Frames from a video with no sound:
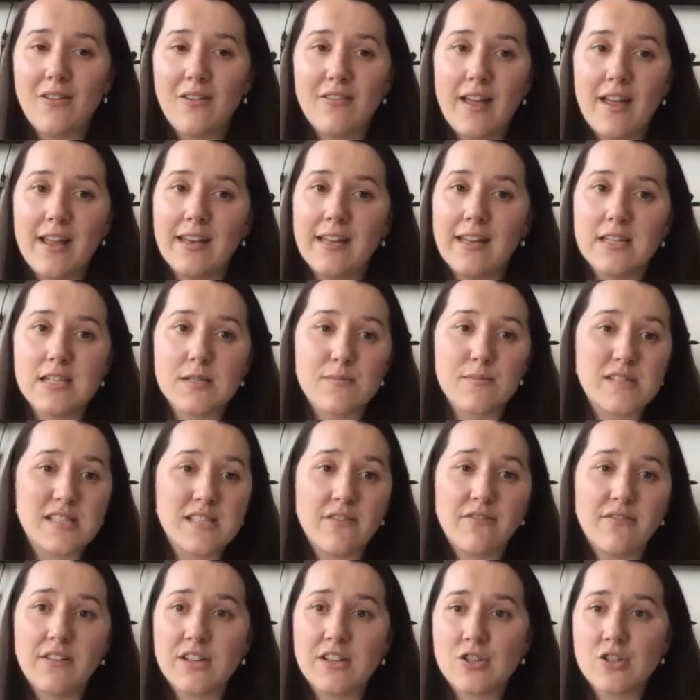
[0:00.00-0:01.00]
any
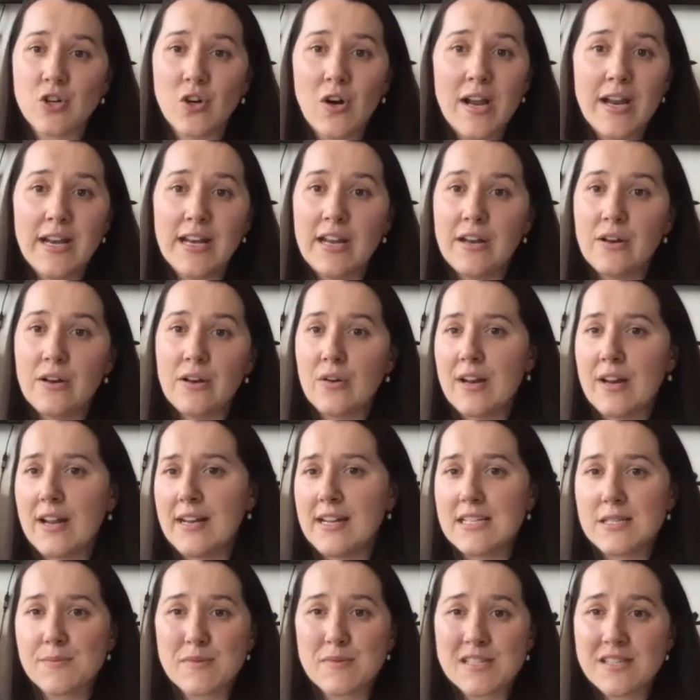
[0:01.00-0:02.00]
specific training on
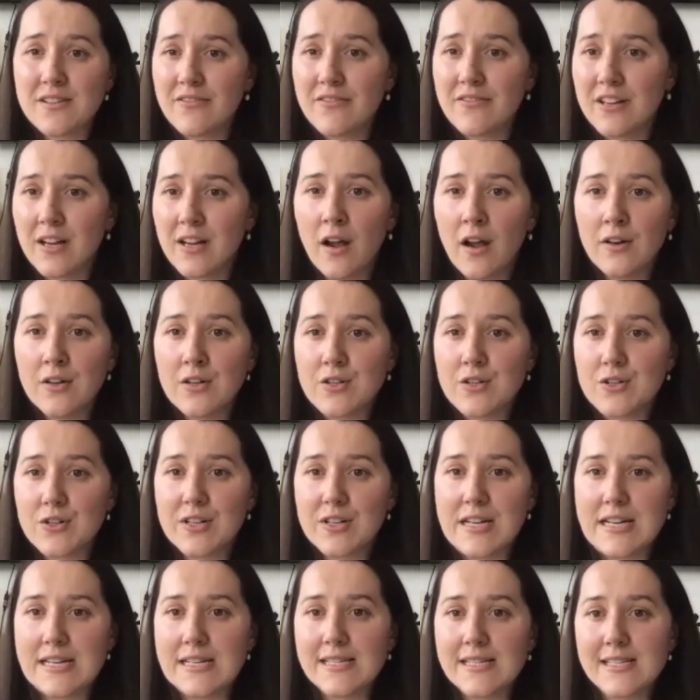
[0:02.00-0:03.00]
any specific
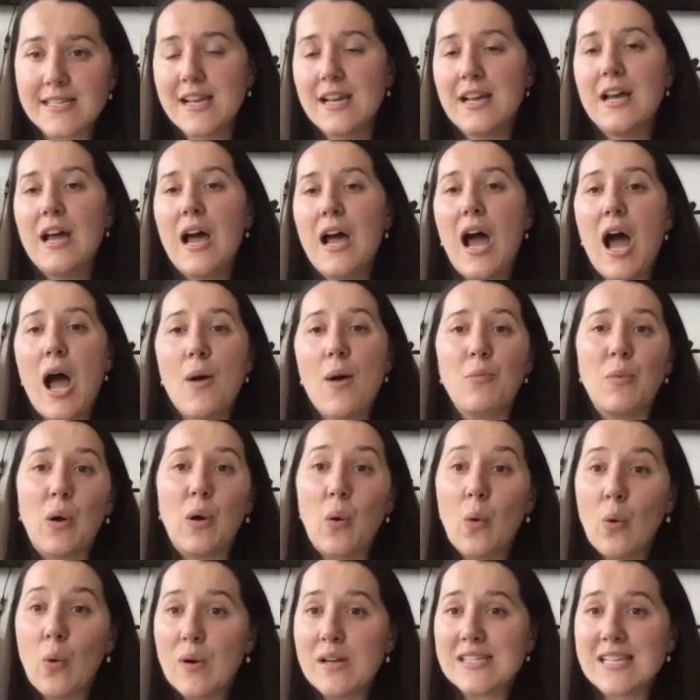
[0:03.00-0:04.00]
countries,
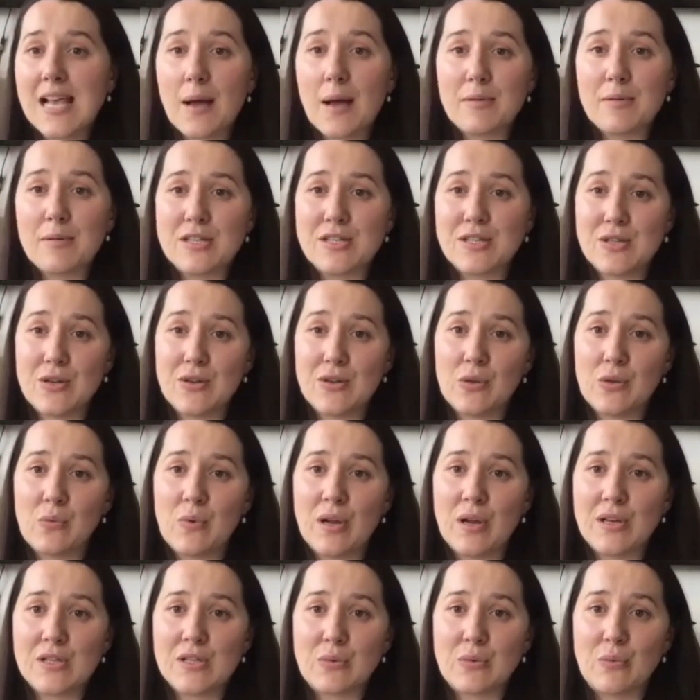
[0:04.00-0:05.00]
we're always happy to do the
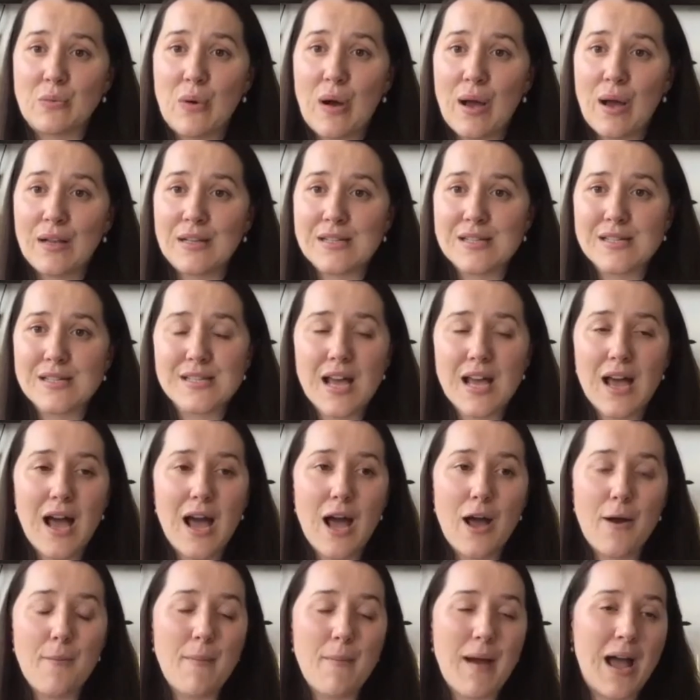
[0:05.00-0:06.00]
one-to-ones,
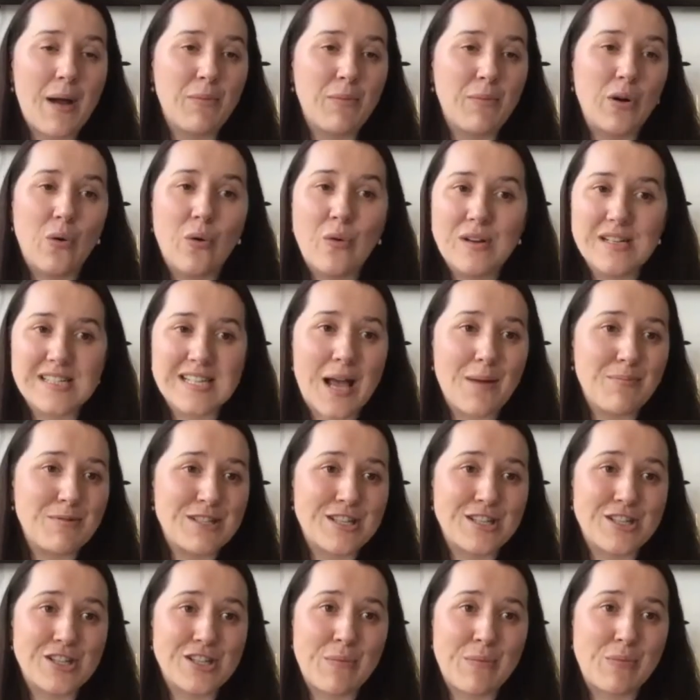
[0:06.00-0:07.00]
and we're always happy
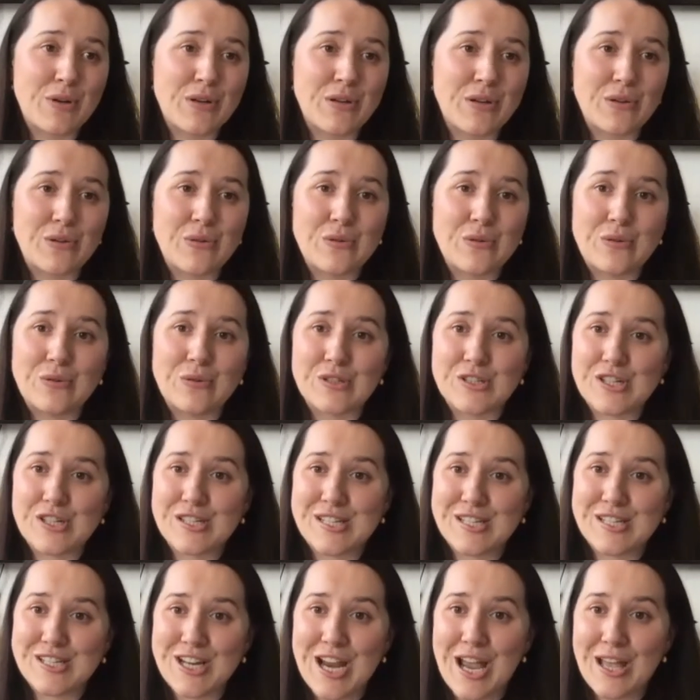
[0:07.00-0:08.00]
to jump on a call
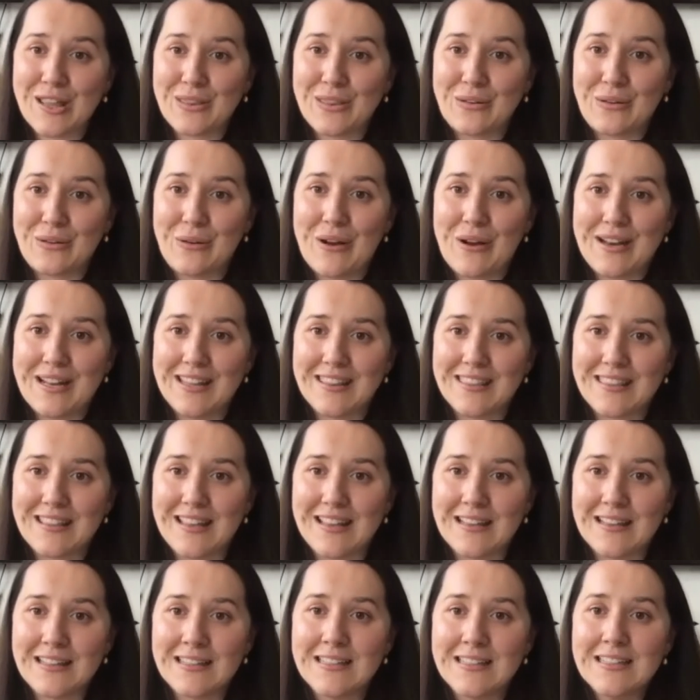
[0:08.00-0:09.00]
just to chat through
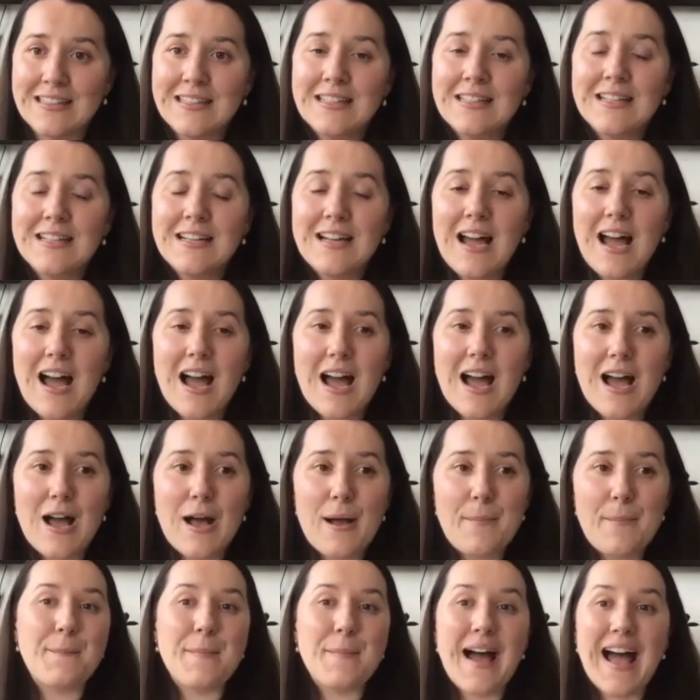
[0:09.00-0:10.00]
anything.
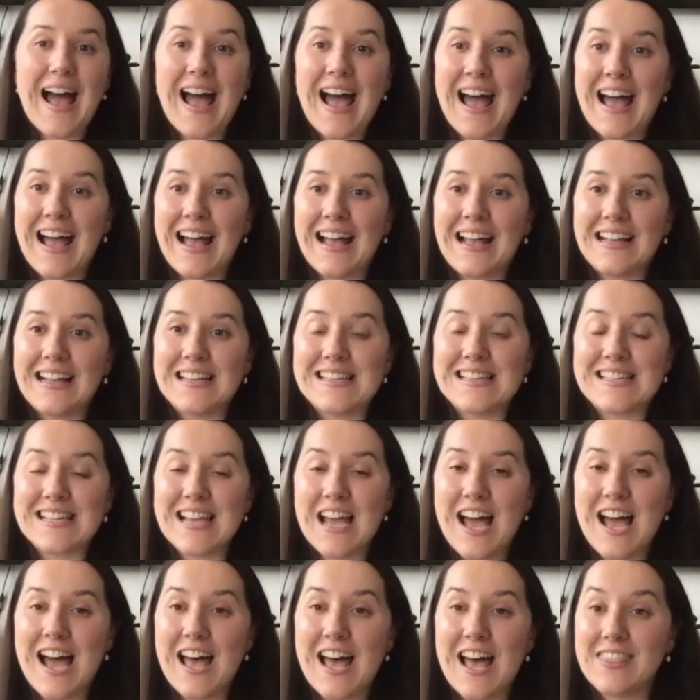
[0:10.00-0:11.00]
And
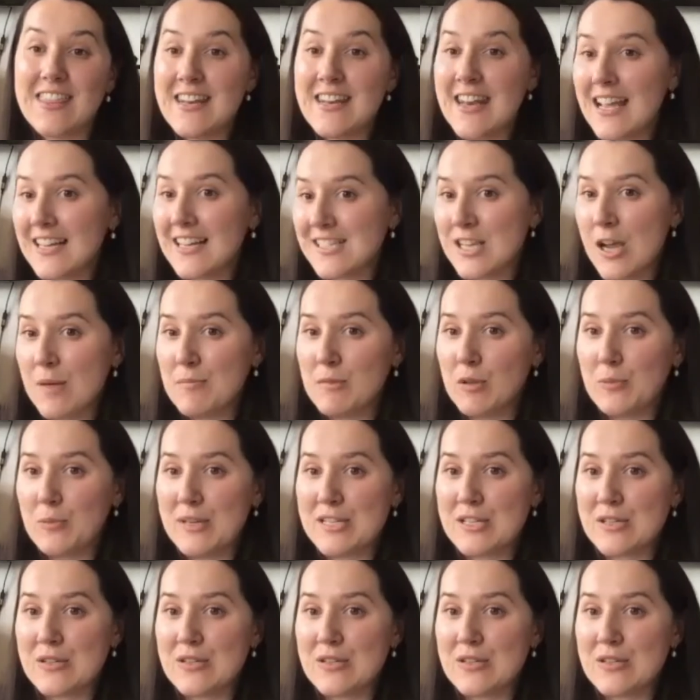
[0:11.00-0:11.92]
the next time that we do